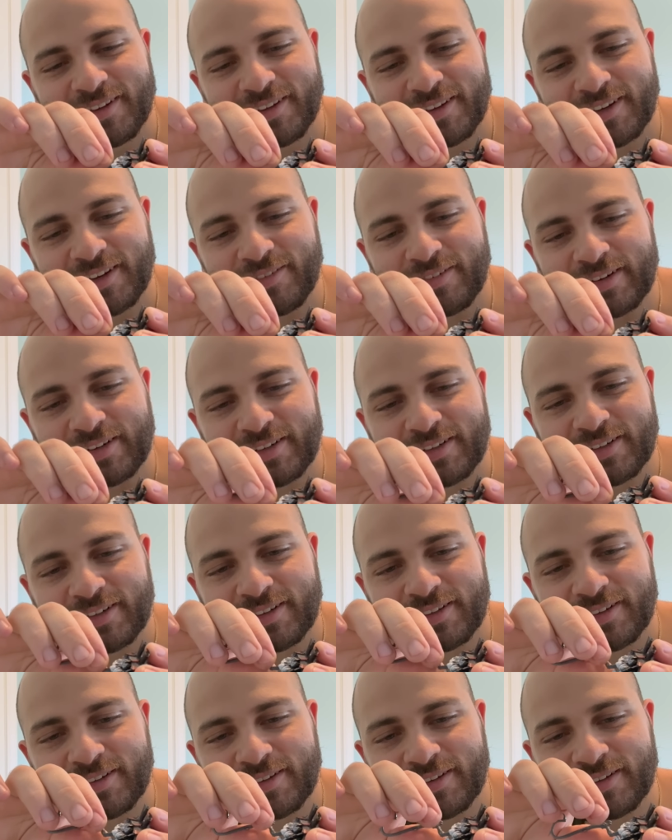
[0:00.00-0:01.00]
Come on.
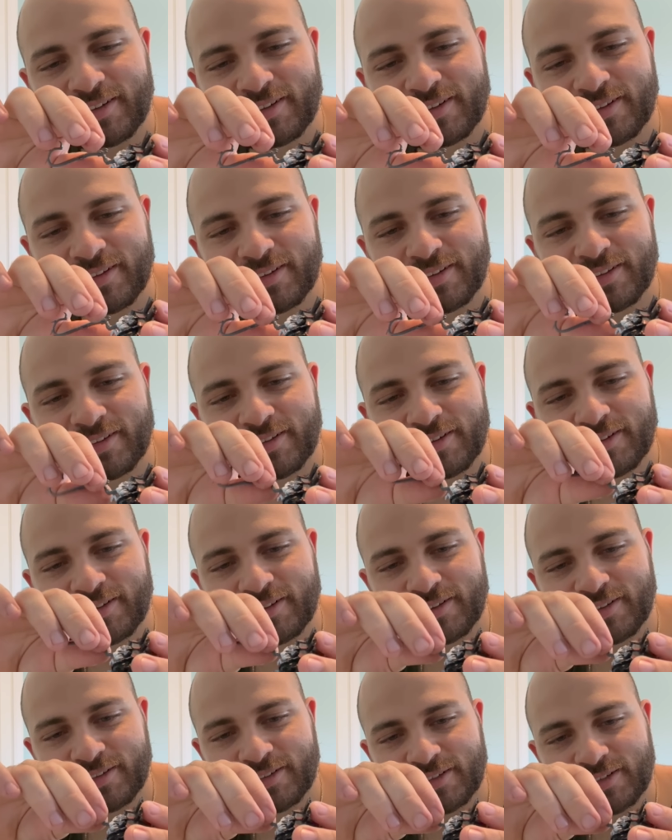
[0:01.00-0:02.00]

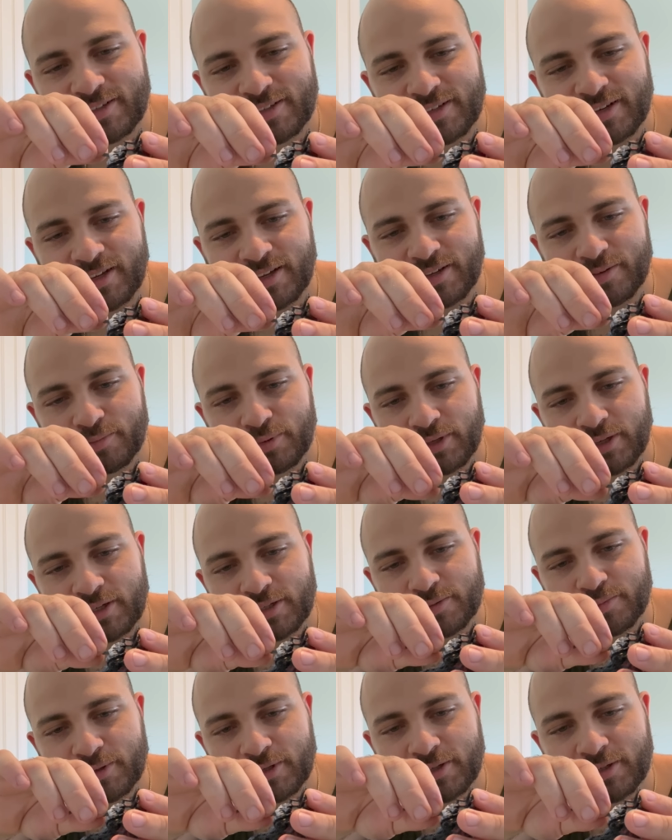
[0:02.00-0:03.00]
Stay in place,
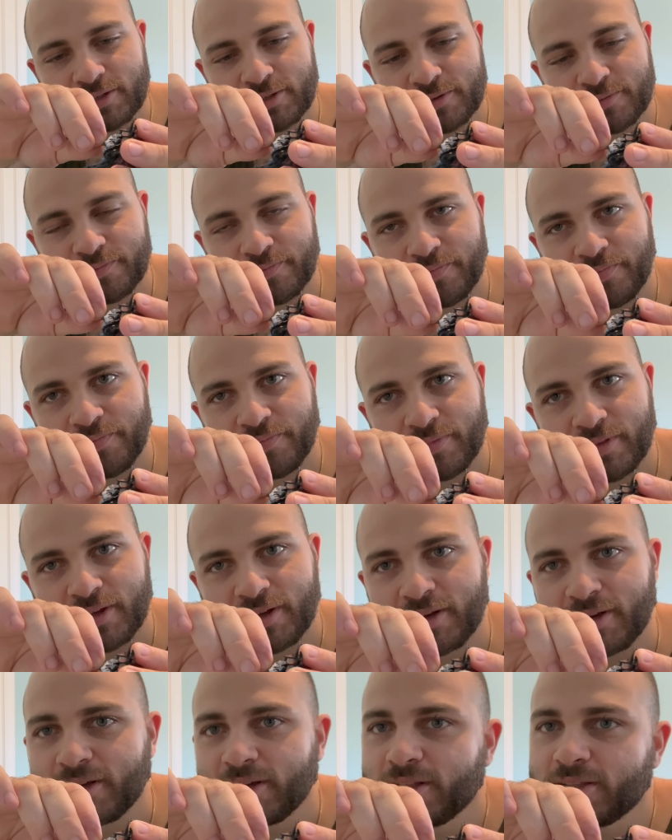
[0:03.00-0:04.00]
please.
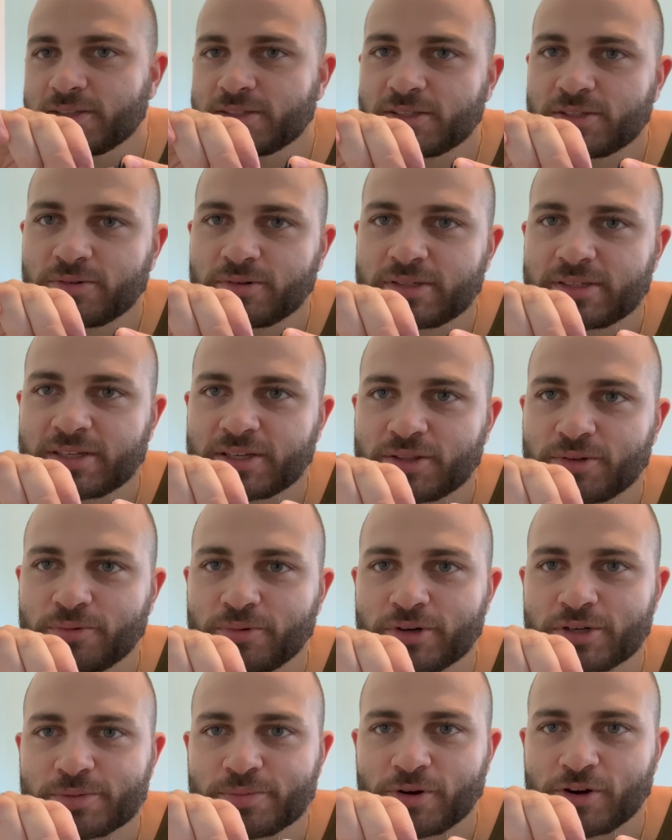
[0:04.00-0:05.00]
This is always like the
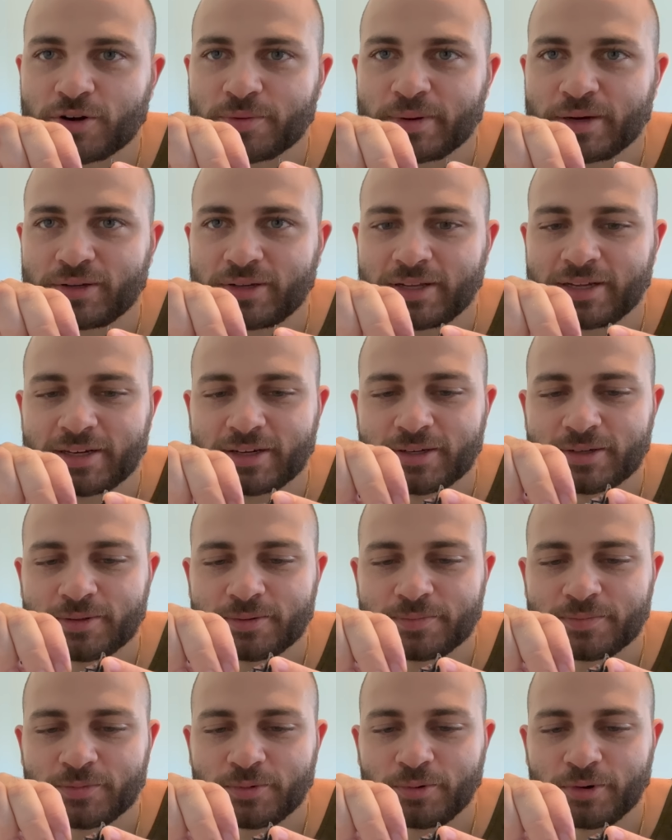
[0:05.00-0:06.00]
worst part about like
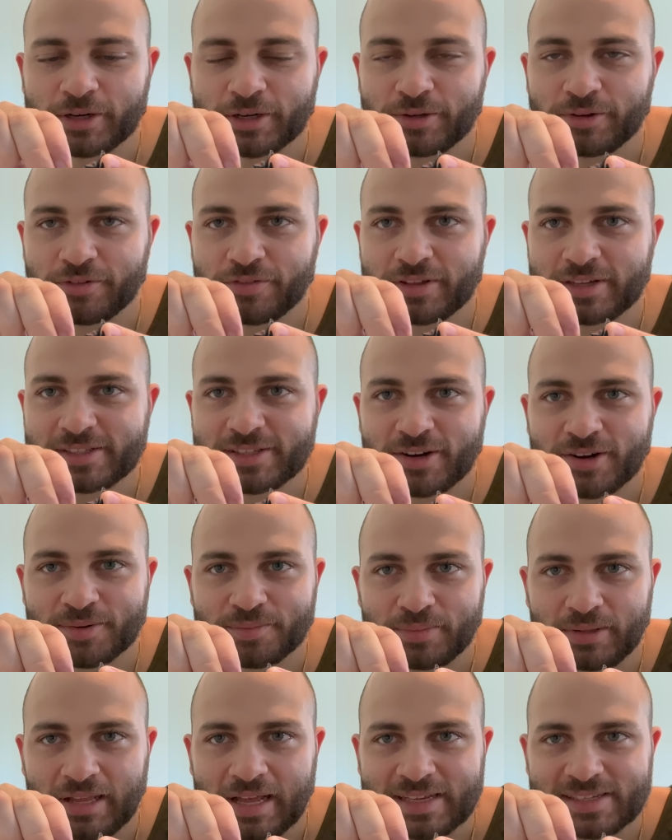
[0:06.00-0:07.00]
working with things that
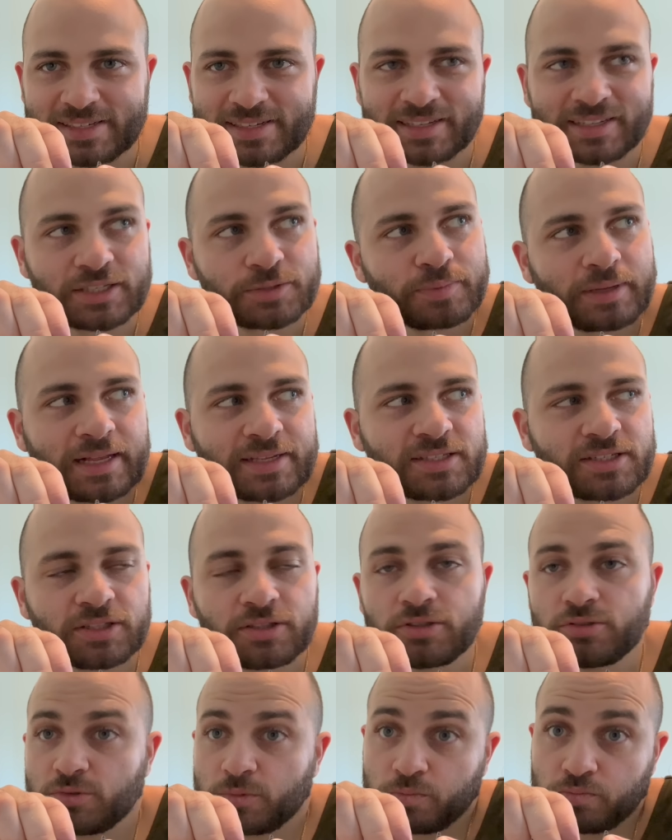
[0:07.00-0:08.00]
aren't plastic, because plastic
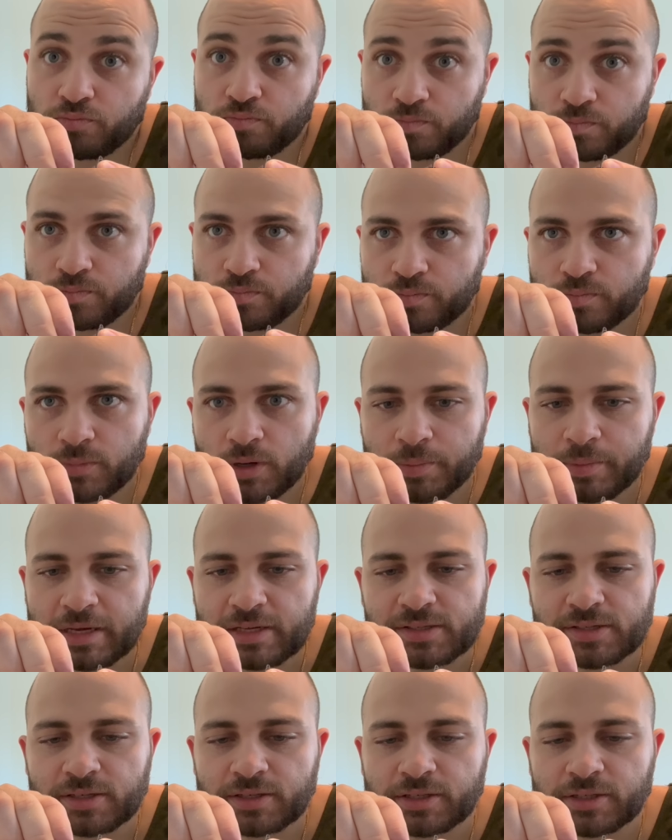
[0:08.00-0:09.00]
glue is
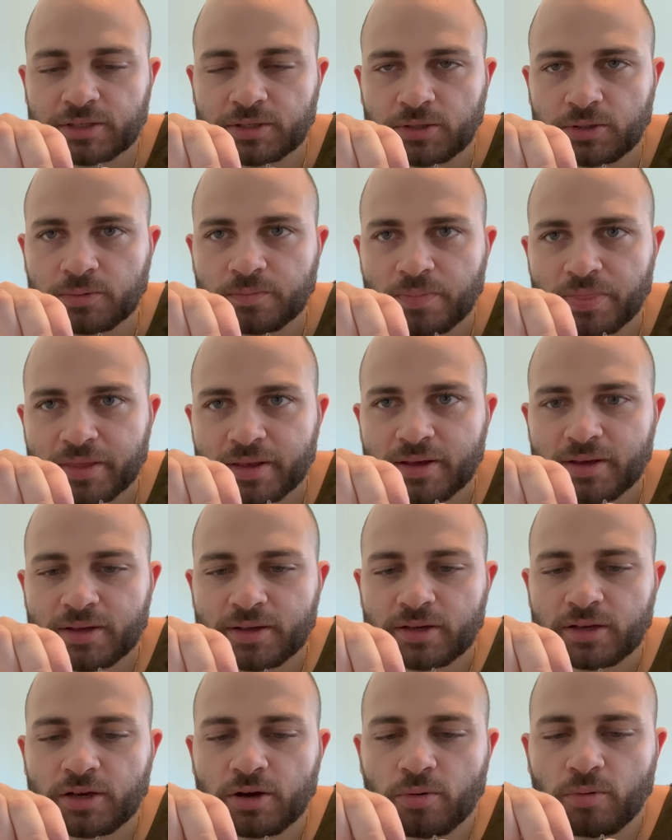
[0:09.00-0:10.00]
amazing. It'll
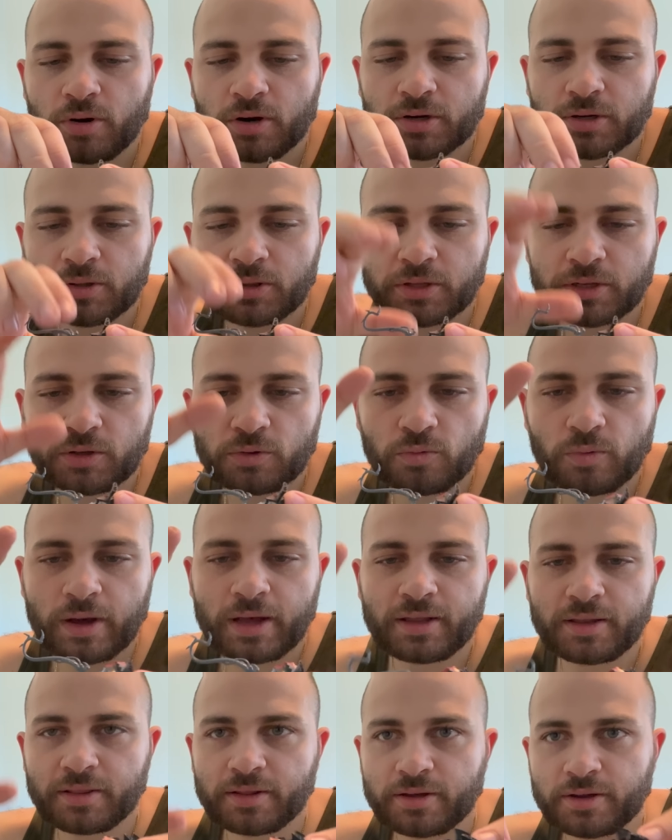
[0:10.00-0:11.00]
go on a little
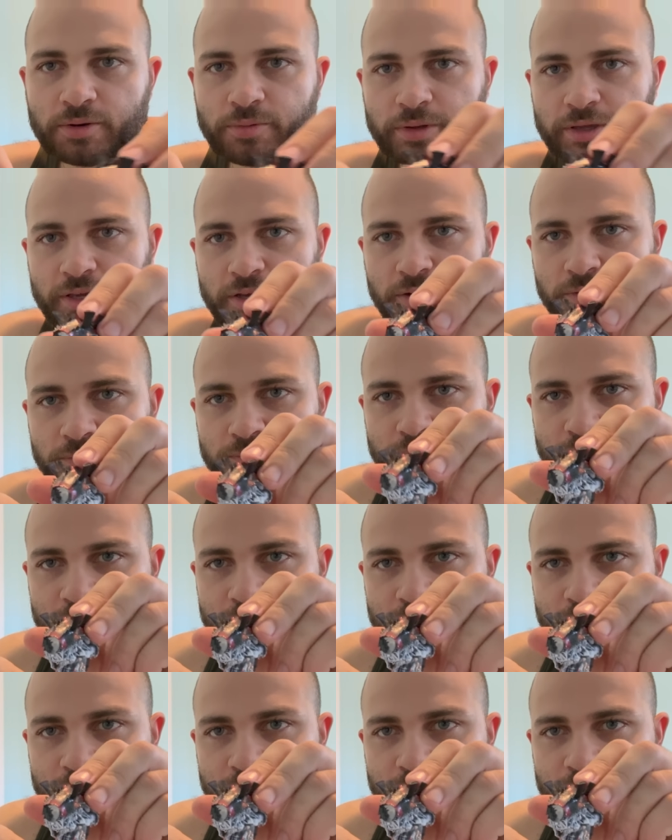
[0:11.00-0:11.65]
wet. There we go.